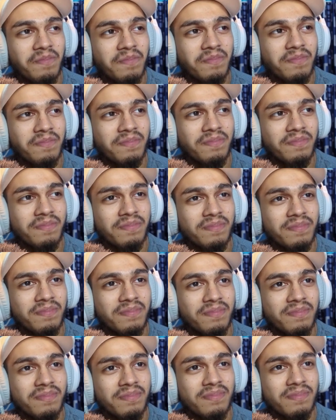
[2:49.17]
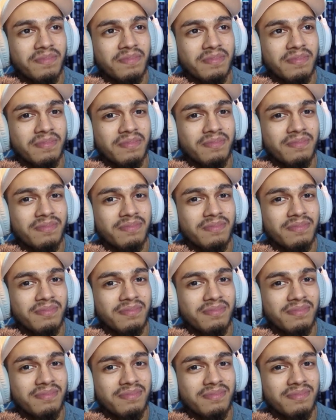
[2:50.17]

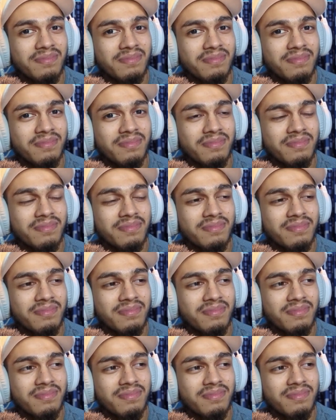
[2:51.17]
(not speaking)